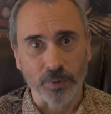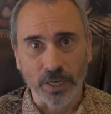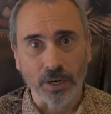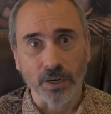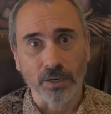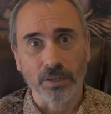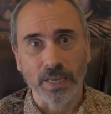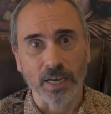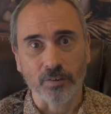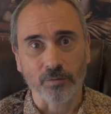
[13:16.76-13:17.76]
all
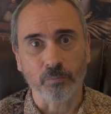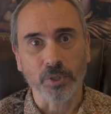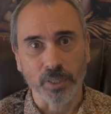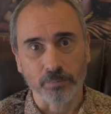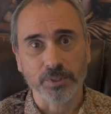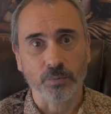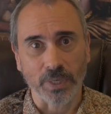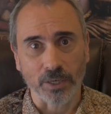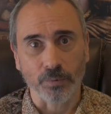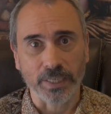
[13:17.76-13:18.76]
have blips
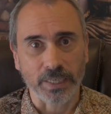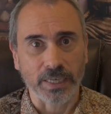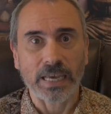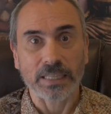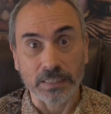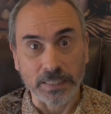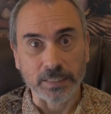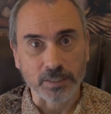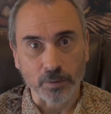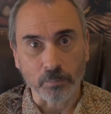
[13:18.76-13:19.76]
where we get at least